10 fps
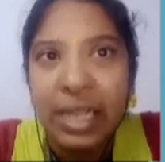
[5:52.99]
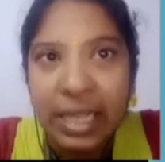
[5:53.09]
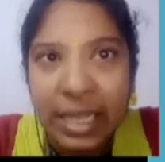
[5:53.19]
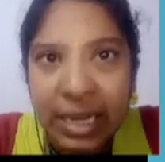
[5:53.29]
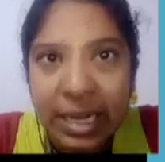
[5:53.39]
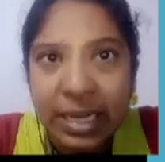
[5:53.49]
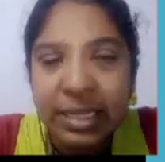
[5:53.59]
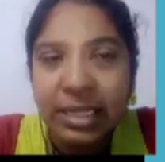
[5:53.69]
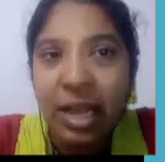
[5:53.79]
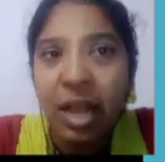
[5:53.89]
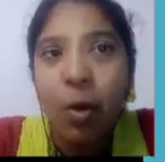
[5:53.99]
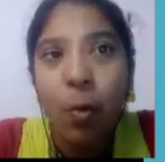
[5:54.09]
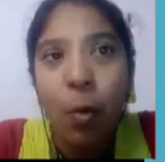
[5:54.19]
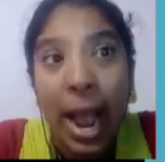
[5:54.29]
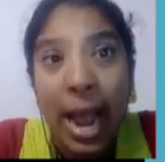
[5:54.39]
Here is the
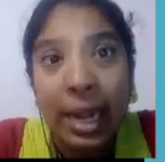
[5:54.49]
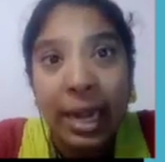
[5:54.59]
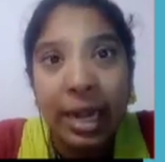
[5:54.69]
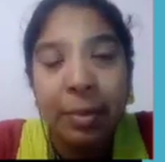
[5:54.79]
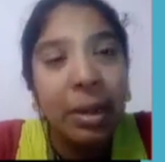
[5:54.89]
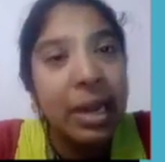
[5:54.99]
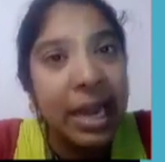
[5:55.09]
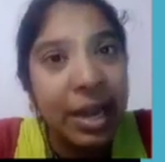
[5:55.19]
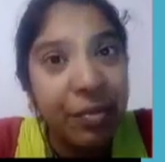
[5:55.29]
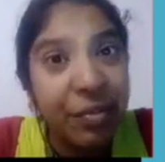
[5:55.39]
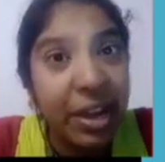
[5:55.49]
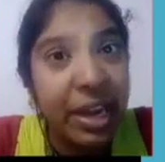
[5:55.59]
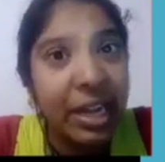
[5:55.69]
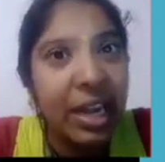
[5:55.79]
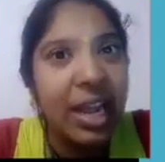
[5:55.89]
wild animal
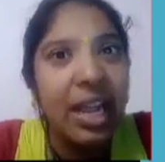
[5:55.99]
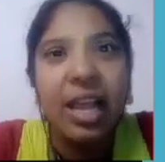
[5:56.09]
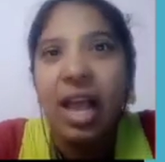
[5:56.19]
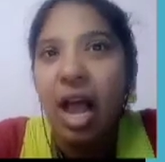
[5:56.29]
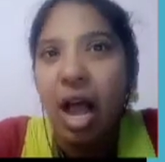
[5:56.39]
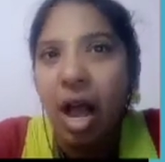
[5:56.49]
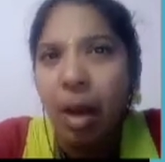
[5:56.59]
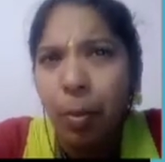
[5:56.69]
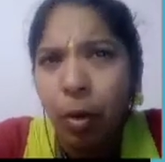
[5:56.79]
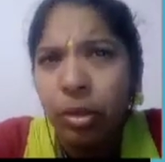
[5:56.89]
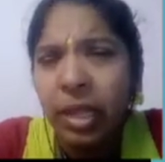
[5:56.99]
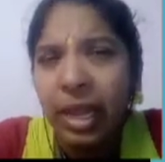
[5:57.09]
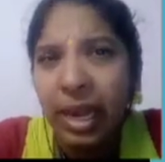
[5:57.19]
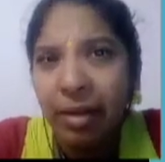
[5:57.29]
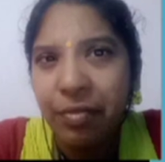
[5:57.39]
elephant. About the
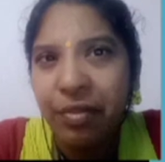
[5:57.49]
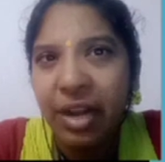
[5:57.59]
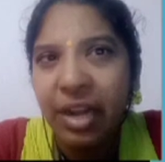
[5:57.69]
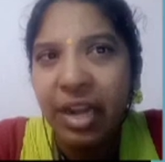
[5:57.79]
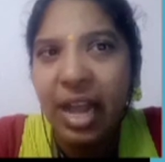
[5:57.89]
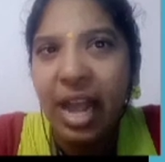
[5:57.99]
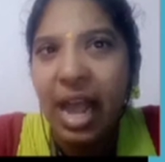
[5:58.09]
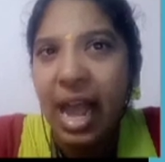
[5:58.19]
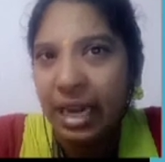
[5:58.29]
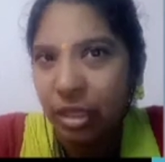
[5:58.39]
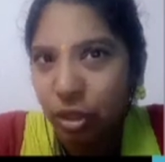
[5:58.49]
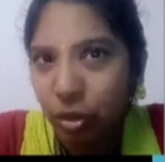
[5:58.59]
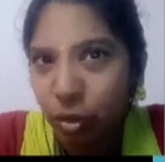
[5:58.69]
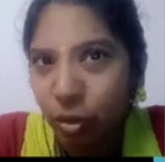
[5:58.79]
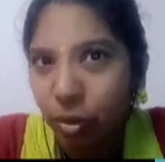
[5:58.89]
elephant, I
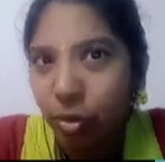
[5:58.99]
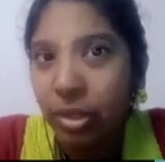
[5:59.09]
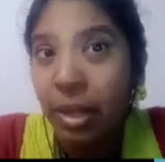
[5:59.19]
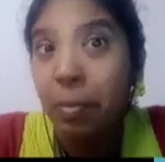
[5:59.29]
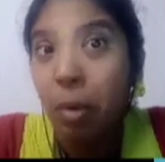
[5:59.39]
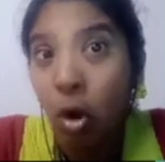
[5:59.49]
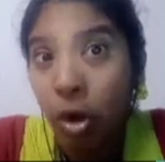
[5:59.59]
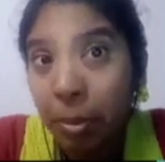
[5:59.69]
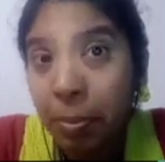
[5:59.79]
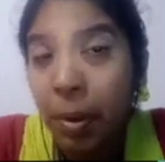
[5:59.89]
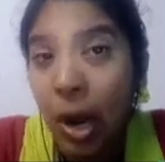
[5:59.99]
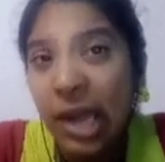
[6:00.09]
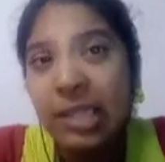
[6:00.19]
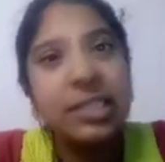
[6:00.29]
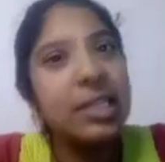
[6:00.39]
showed the body
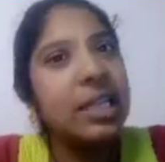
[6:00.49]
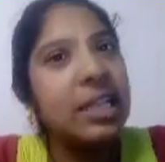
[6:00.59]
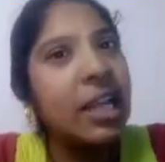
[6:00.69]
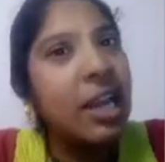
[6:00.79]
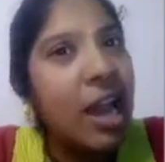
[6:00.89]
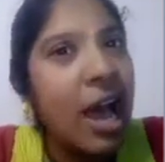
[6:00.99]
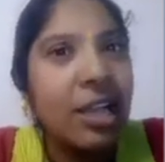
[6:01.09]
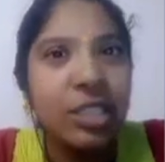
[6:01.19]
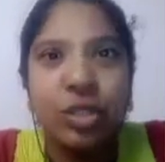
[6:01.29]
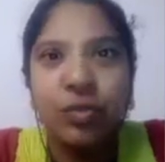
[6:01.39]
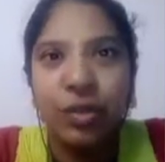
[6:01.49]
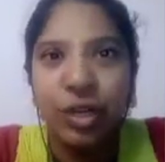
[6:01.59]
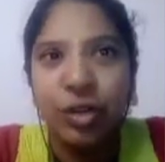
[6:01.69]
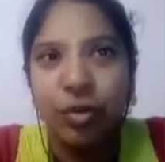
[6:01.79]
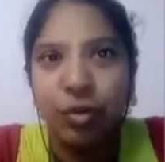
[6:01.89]
parts in the last
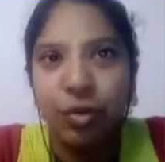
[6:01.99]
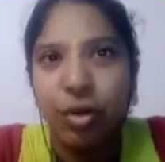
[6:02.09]
video.